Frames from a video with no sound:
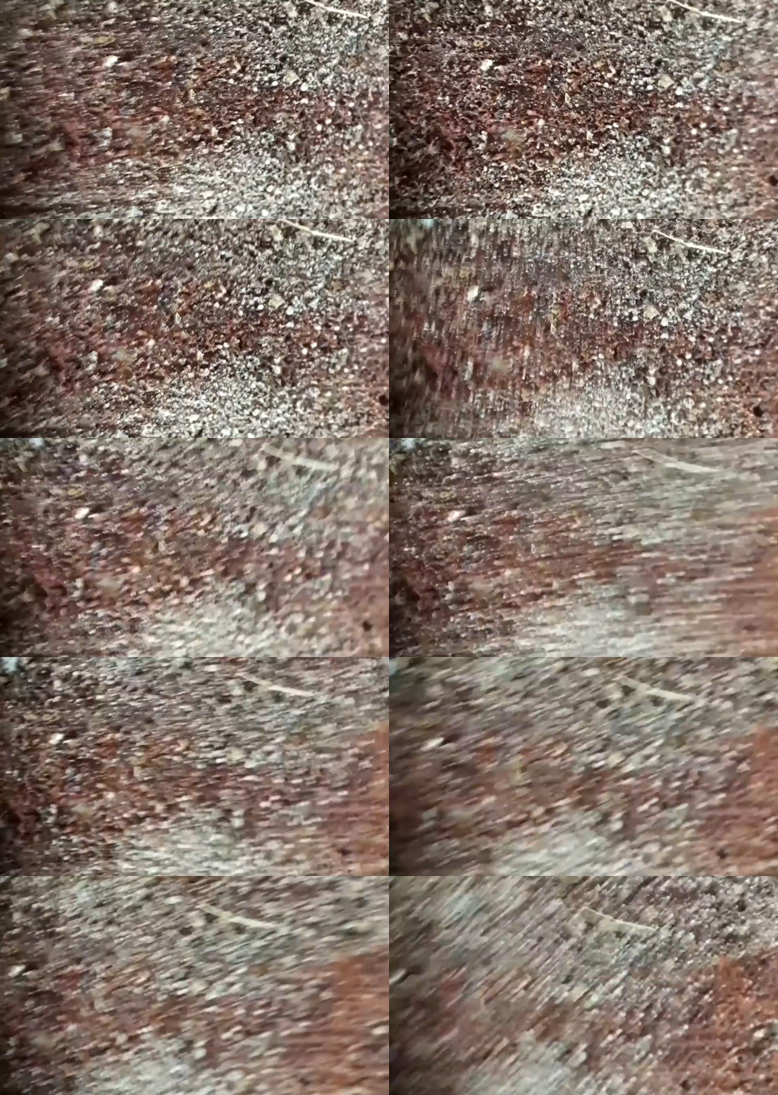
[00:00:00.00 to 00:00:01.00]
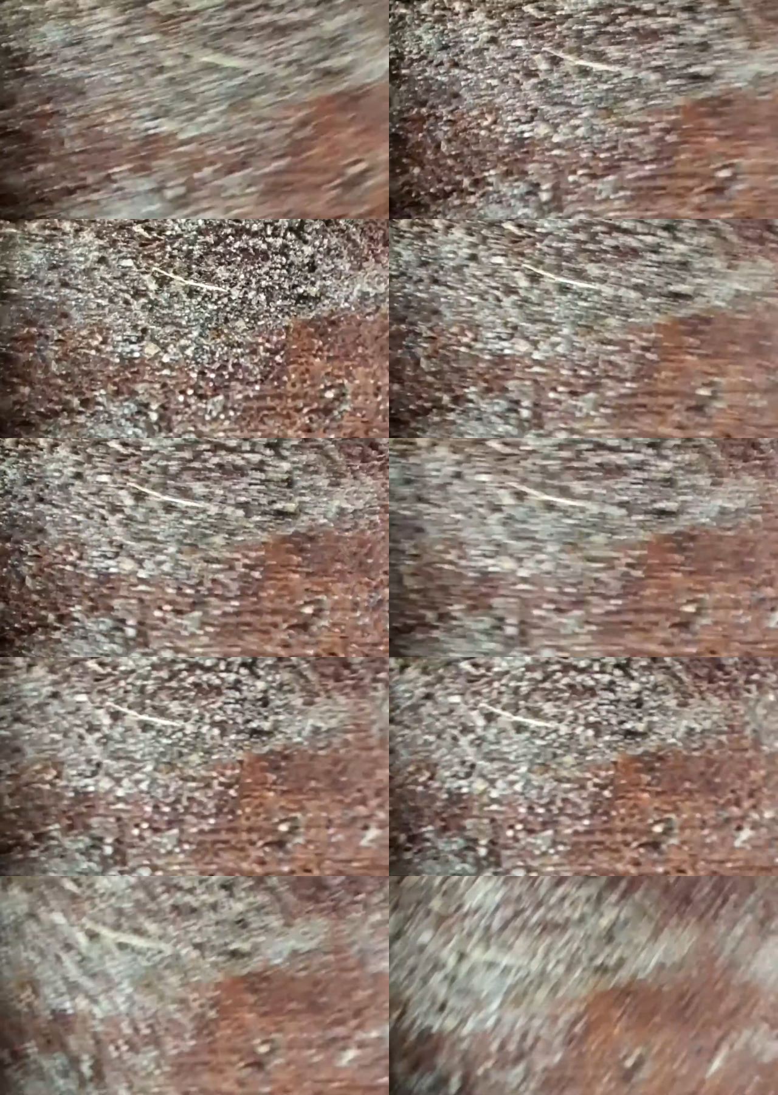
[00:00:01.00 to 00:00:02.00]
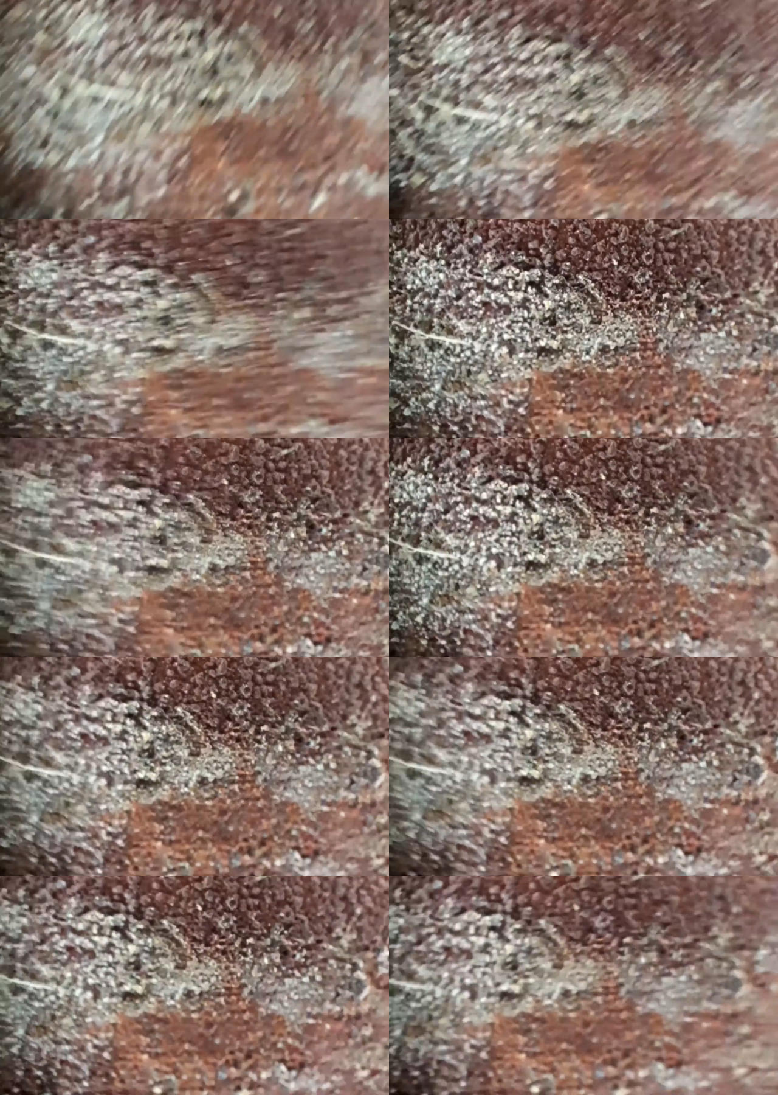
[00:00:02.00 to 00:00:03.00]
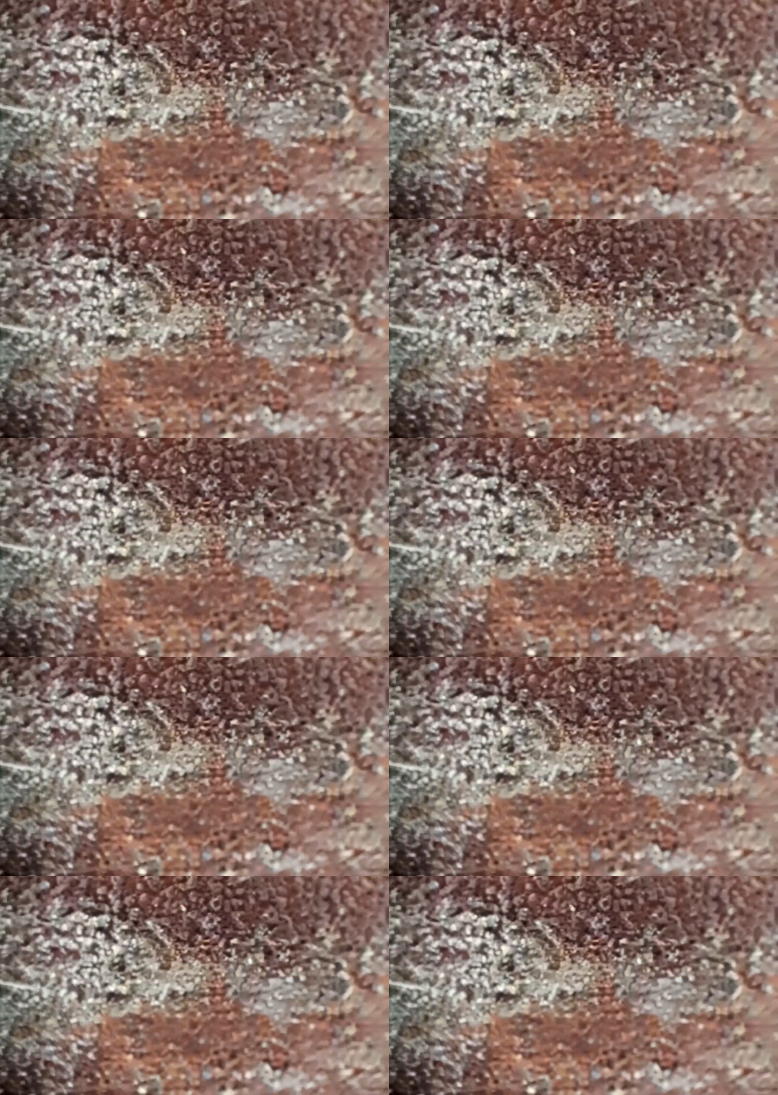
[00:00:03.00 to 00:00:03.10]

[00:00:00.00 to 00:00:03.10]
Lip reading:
(no speaker visible)